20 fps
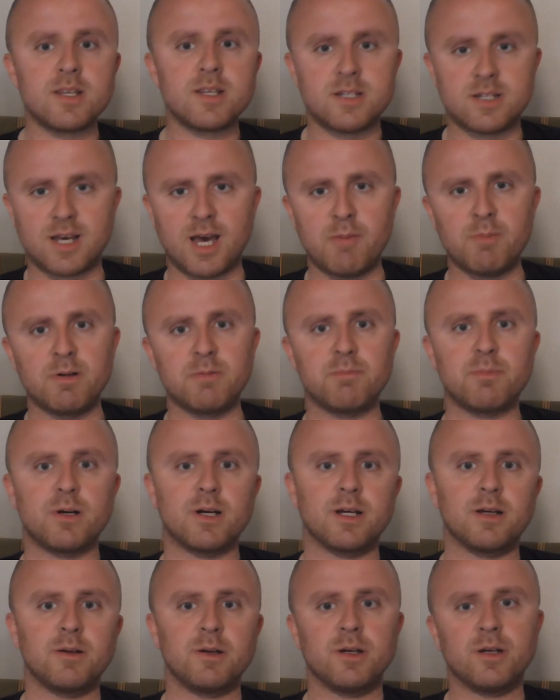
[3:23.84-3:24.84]
Simon
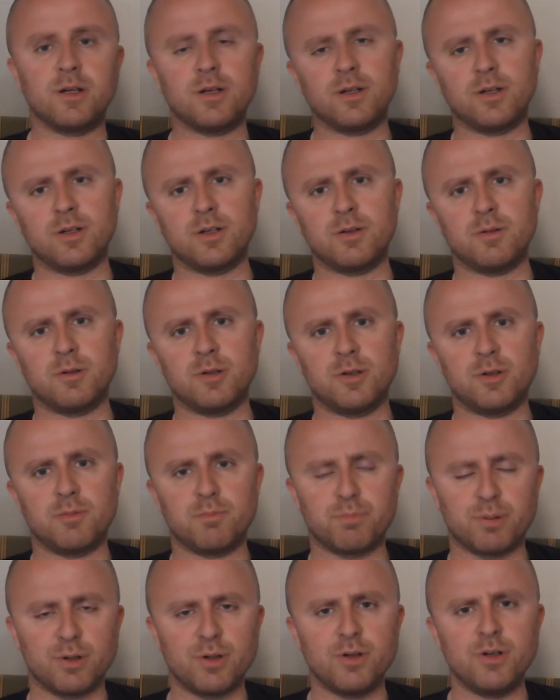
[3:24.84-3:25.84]

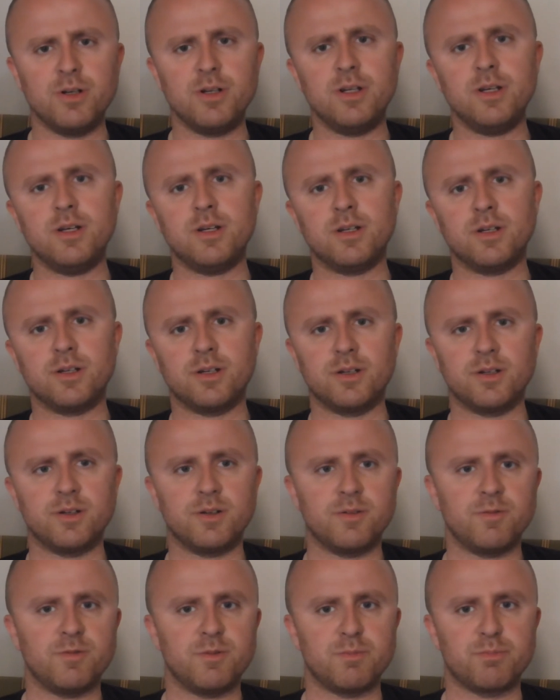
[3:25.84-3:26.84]
McBurney,
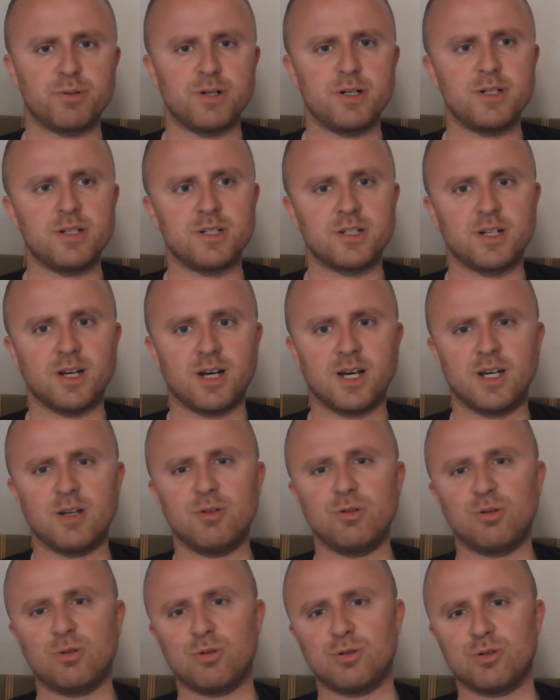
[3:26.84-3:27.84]
the British guy
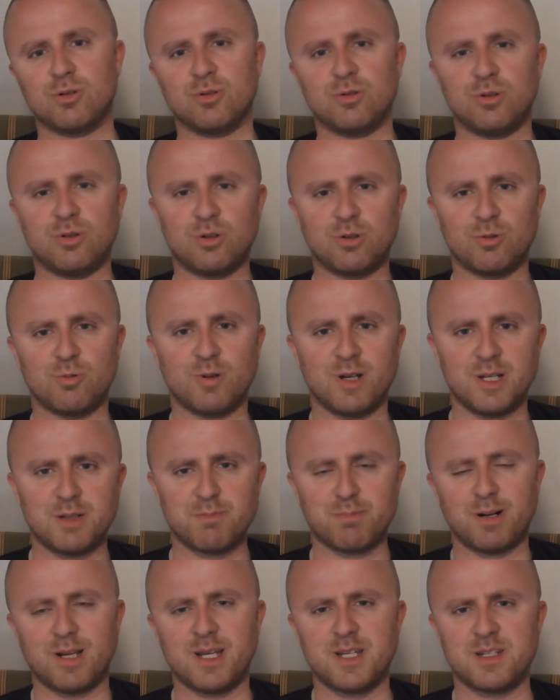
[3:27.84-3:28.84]
who always
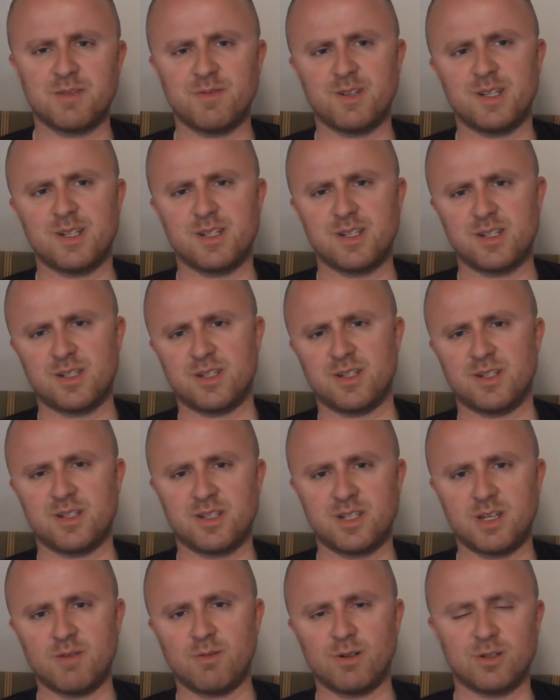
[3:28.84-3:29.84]
plays this
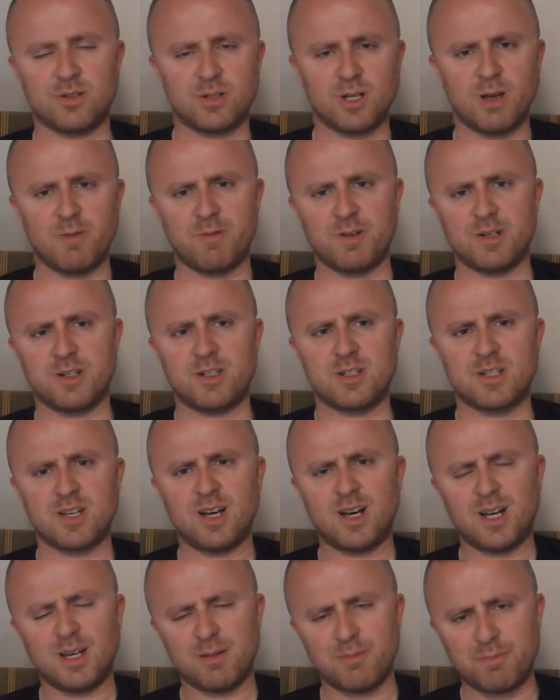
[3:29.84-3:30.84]
civil servant
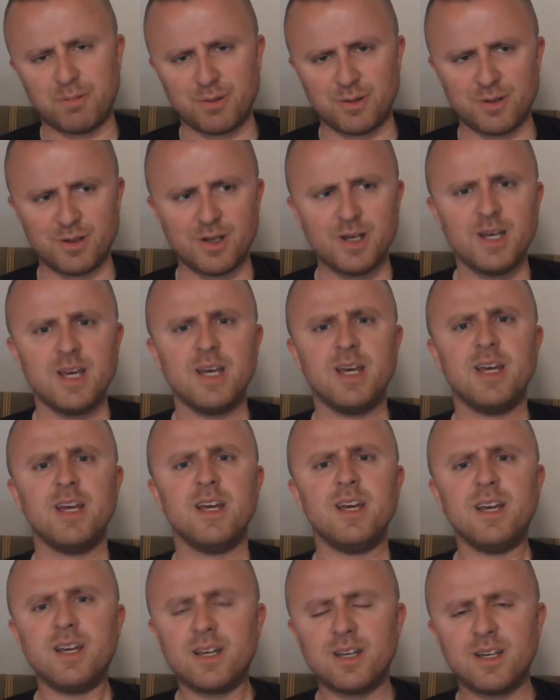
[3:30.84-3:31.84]
type
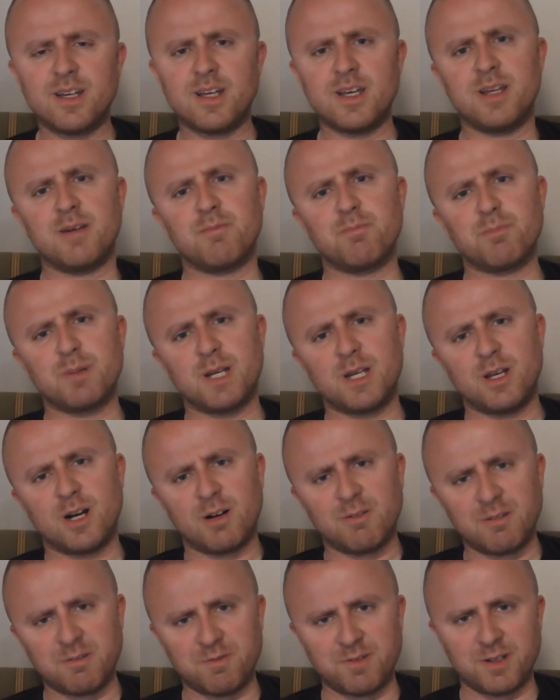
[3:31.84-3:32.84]
in many
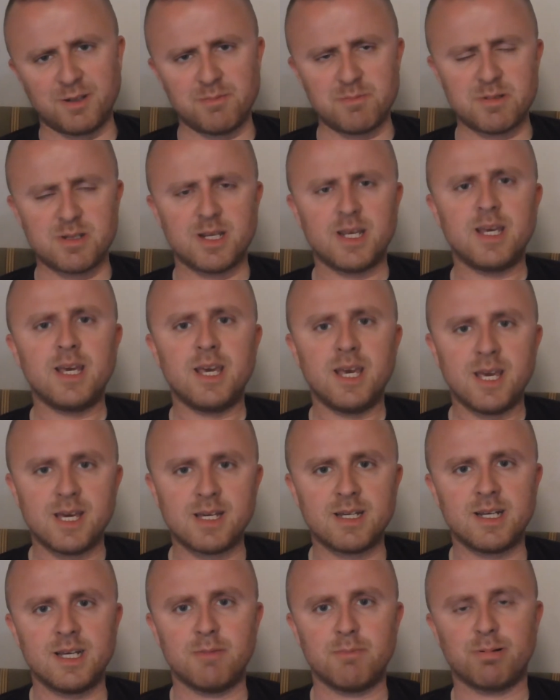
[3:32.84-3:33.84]
other films.
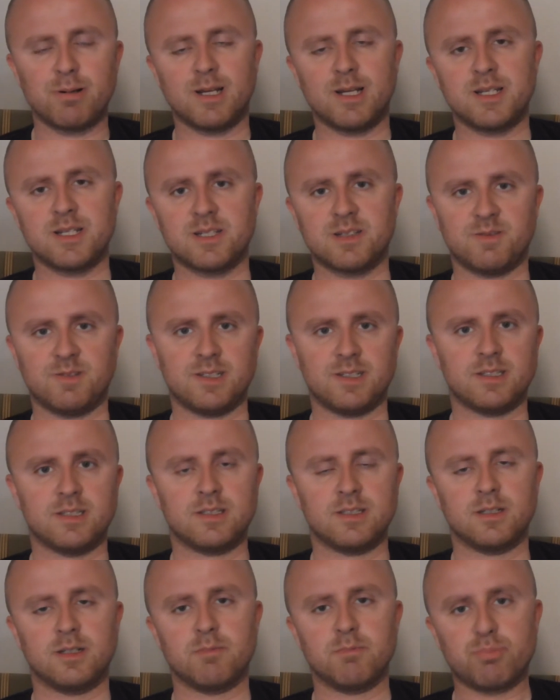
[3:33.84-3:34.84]
Here he plays
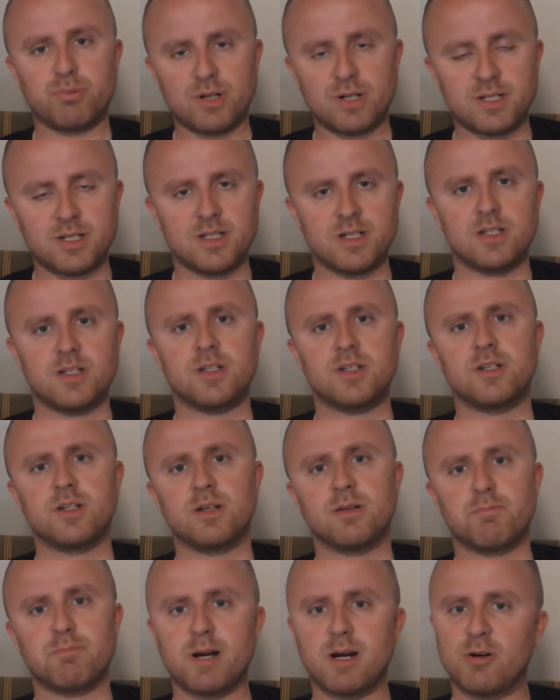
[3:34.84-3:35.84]
this British
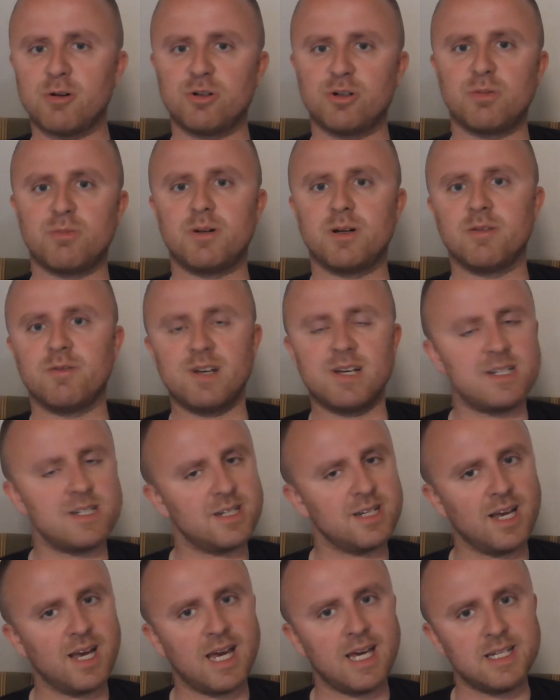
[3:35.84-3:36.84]
paranormal
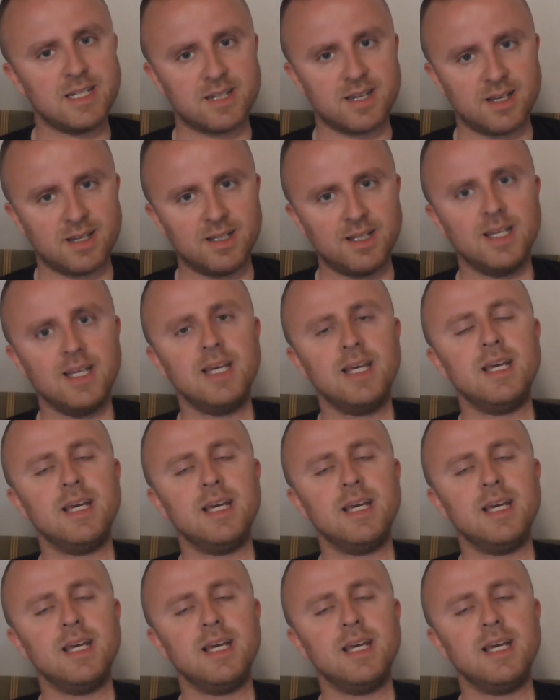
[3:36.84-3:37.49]
investigator.